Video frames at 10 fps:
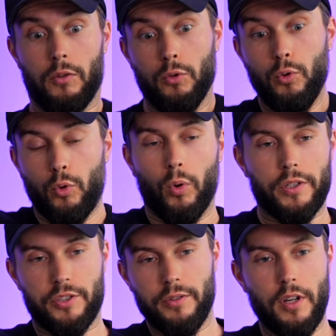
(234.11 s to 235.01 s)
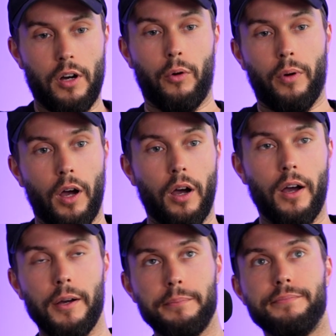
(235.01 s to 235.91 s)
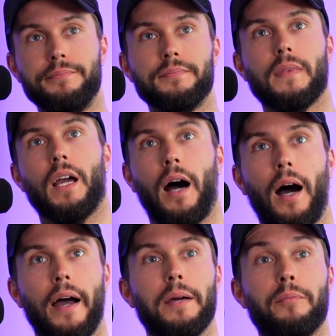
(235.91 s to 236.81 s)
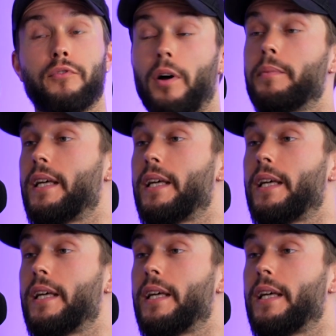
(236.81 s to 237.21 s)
Ooh, what to know? Um, I am from